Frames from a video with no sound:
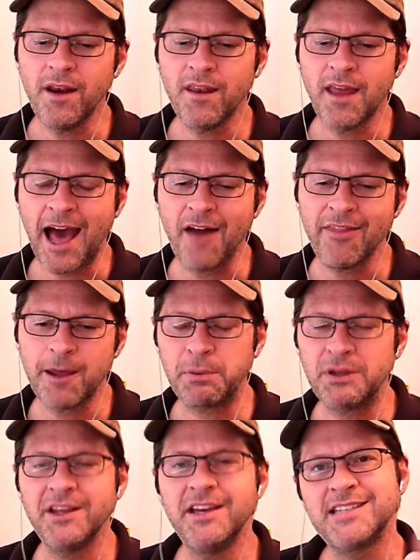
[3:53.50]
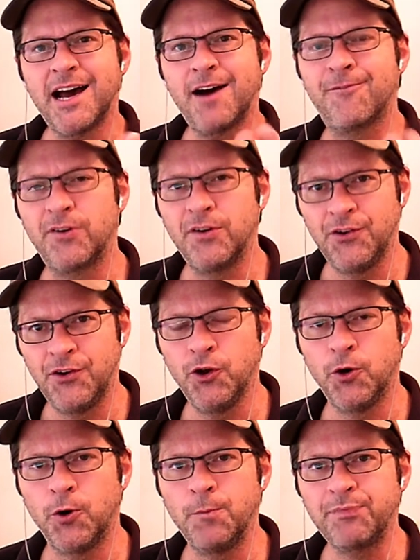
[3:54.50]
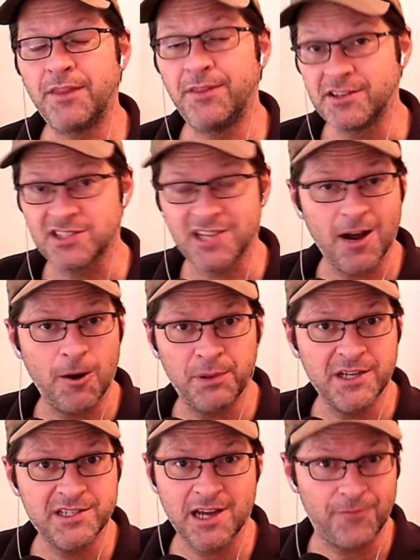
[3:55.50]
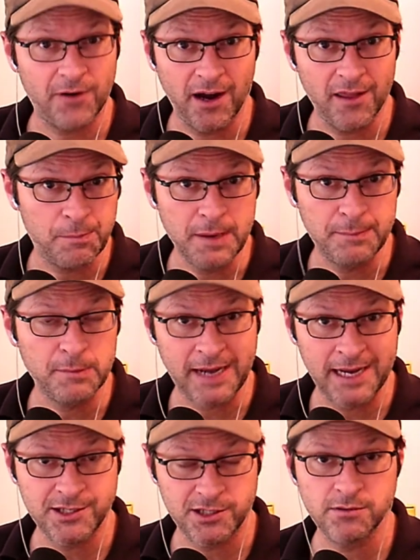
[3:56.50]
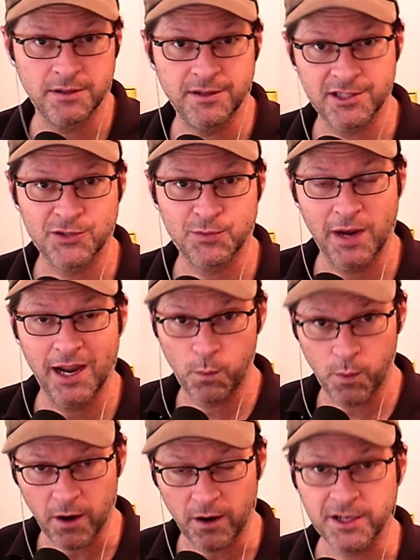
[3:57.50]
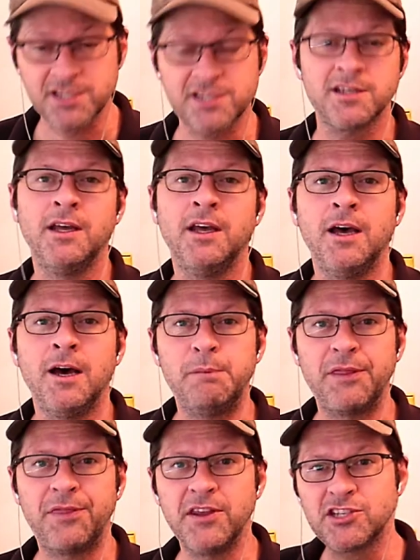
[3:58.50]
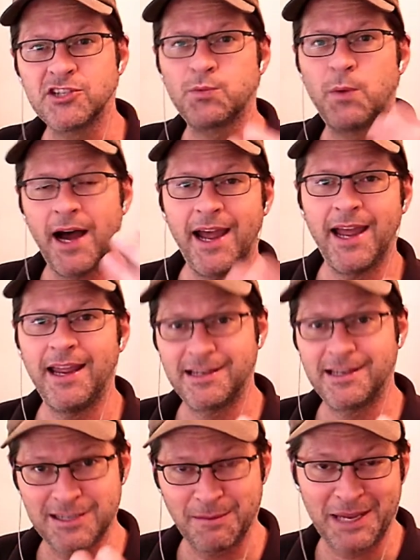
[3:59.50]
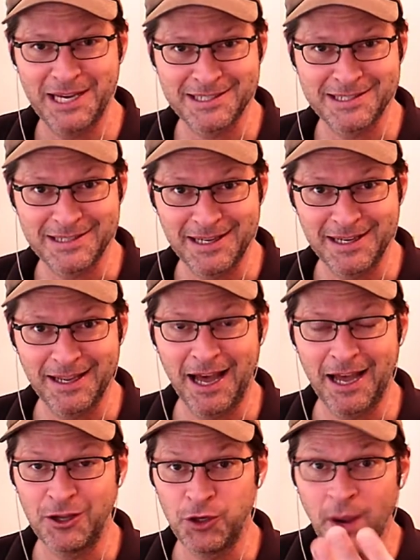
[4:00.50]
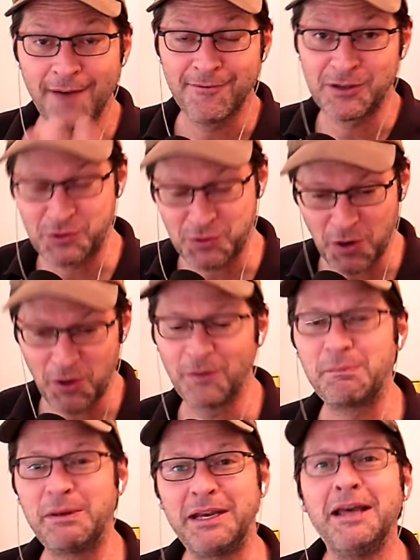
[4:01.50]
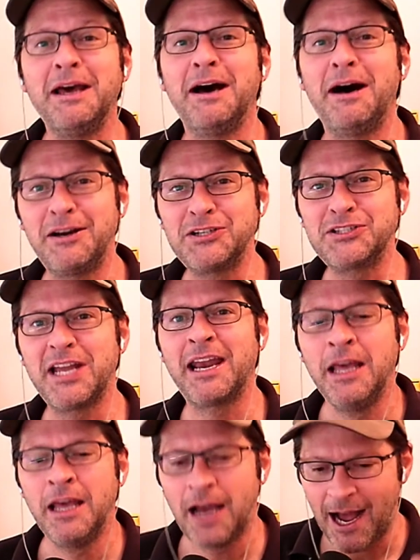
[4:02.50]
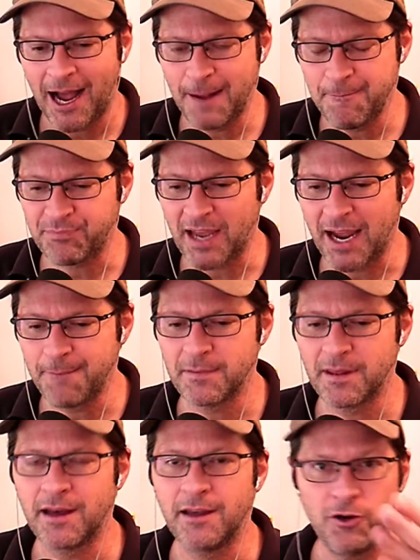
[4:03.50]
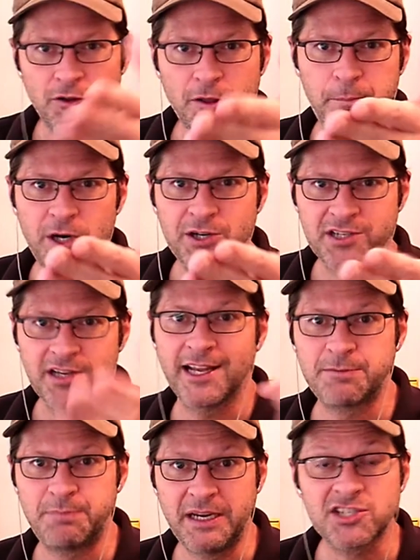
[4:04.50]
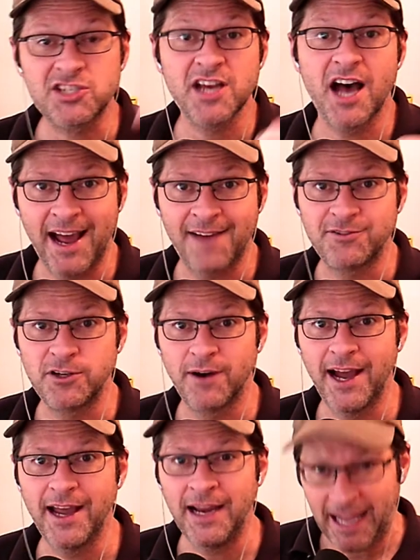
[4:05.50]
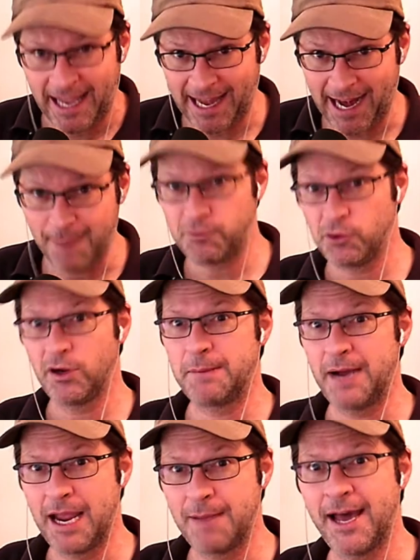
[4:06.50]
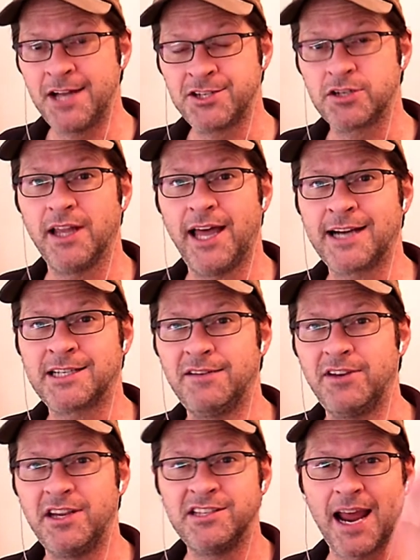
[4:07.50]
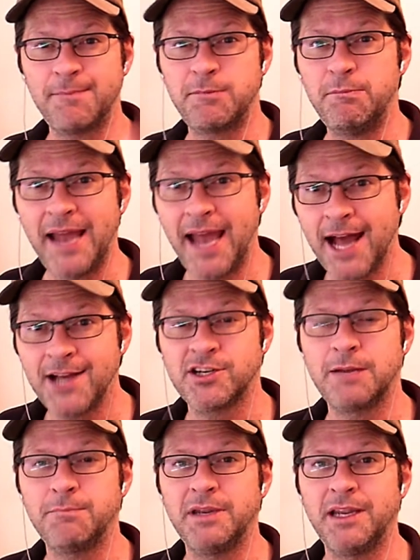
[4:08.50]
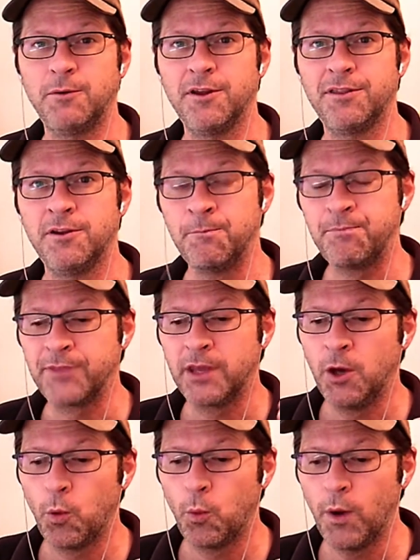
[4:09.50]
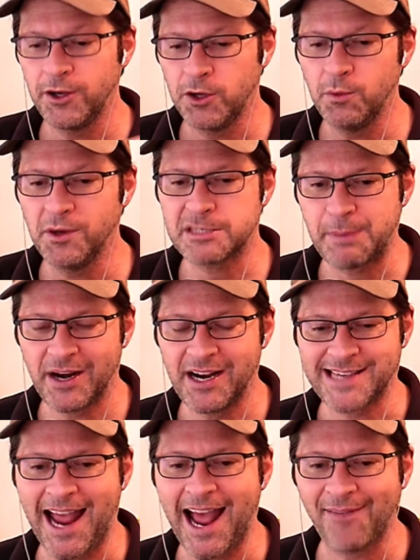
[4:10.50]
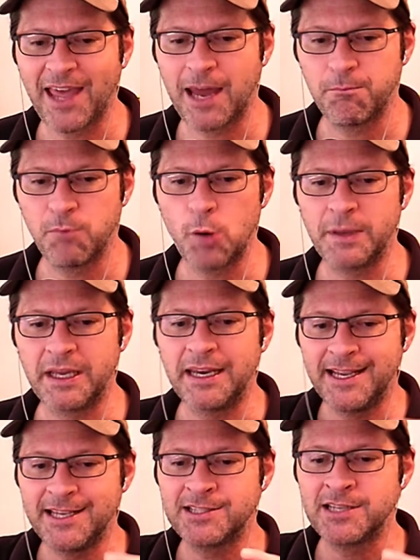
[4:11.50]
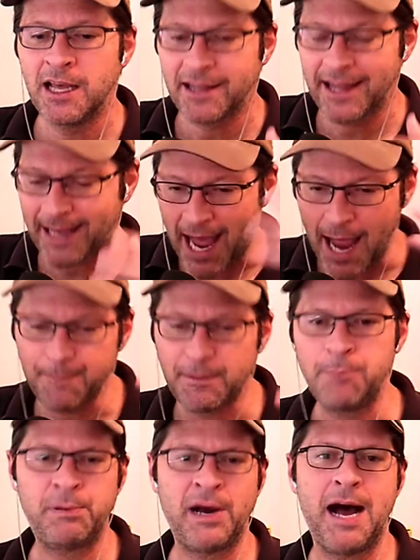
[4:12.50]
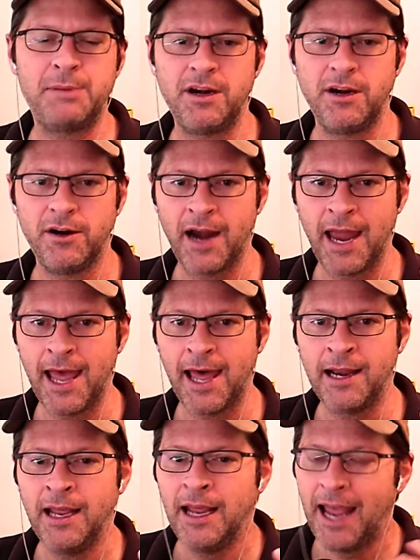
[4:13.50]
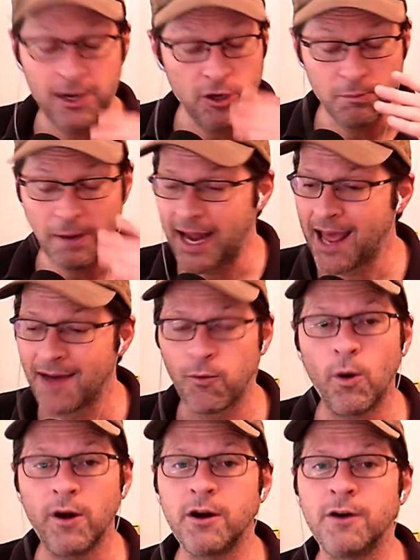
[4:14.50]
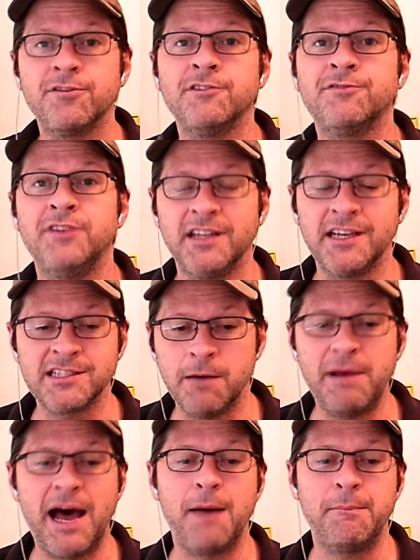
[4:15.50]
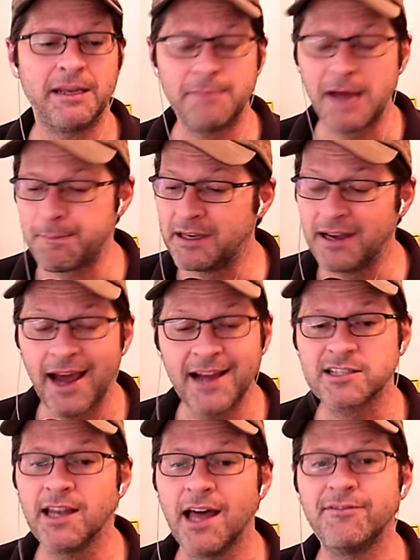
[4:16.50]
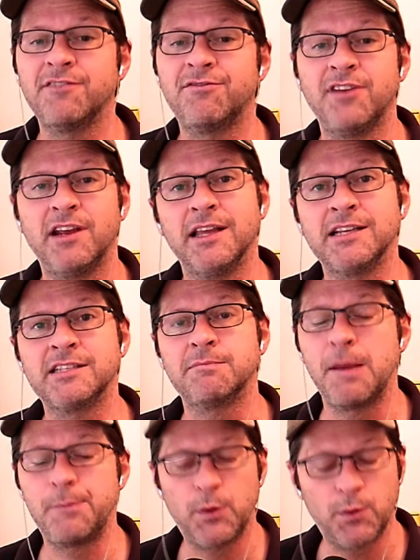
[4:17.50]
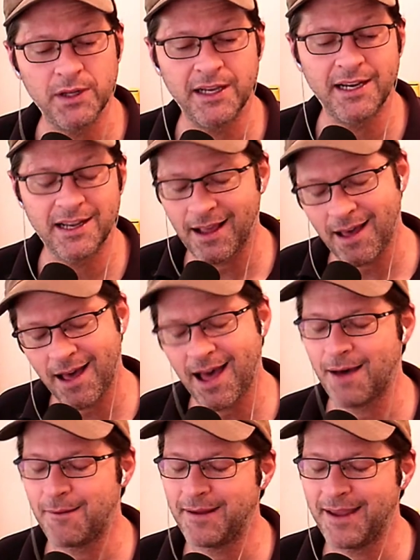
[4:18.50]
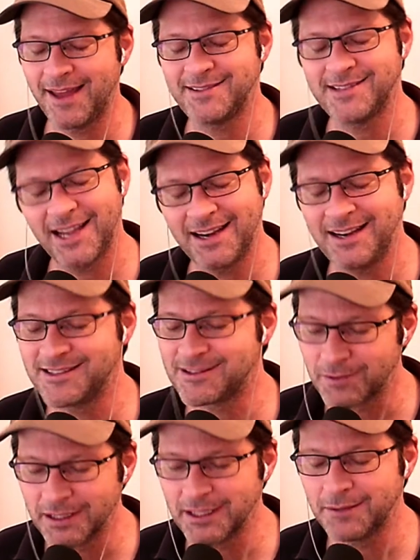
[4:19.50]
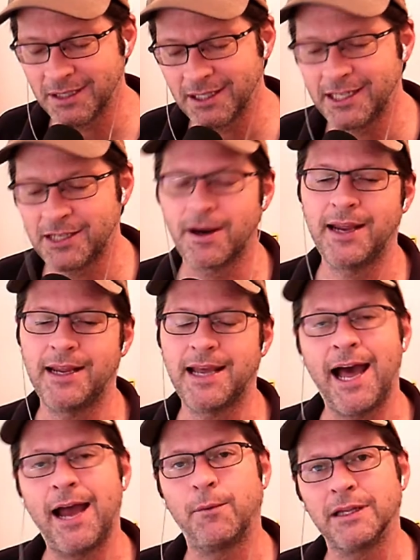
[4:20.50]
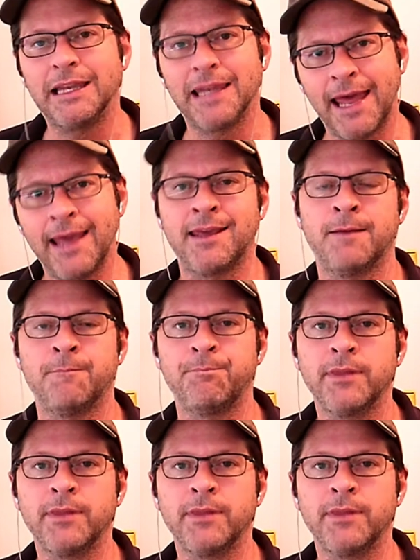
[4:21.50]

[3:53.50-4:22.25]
how that plays out for you, and this is how it plays out for other people, mind you, and this is why it works, but this is why in cases you have control. But understand, you're the person that's being sought after, right? And I'm doing my imaginal activities and I'm imagining being with you. What you experience at that moment is like I might pop into your head and you might have wonderful feelings about me. It might be nice, loving feelings. It might be really nice, like, ah, man, Danny's a really, really great guy. I really like him.